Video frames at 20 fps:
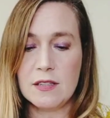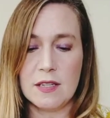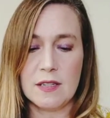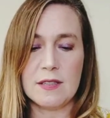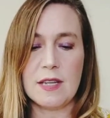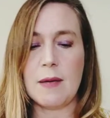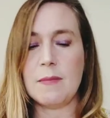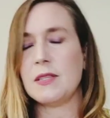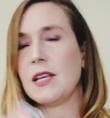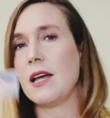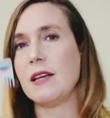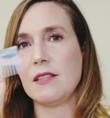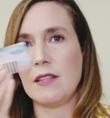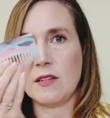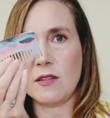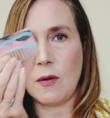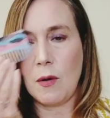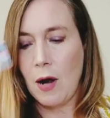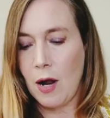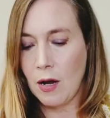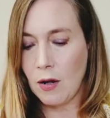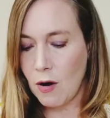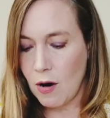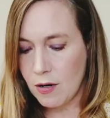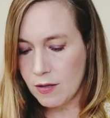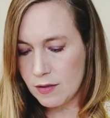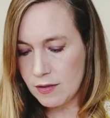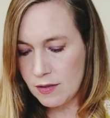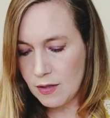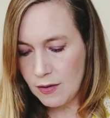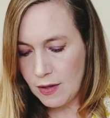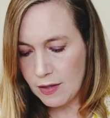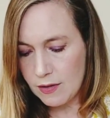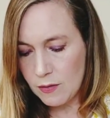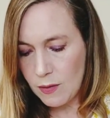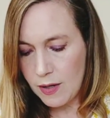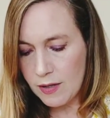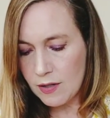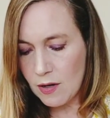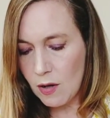the same size as a credit card, so that's
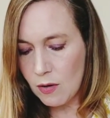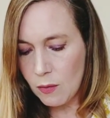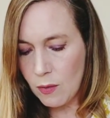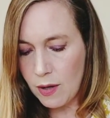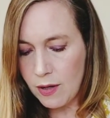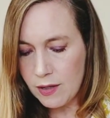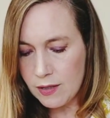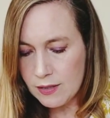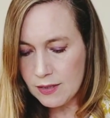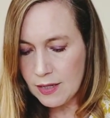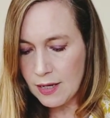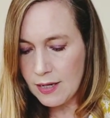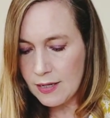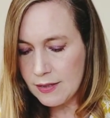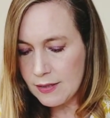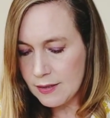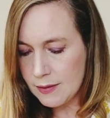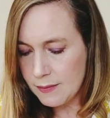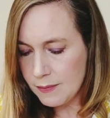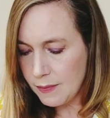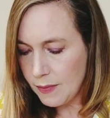why it's called wallet sized.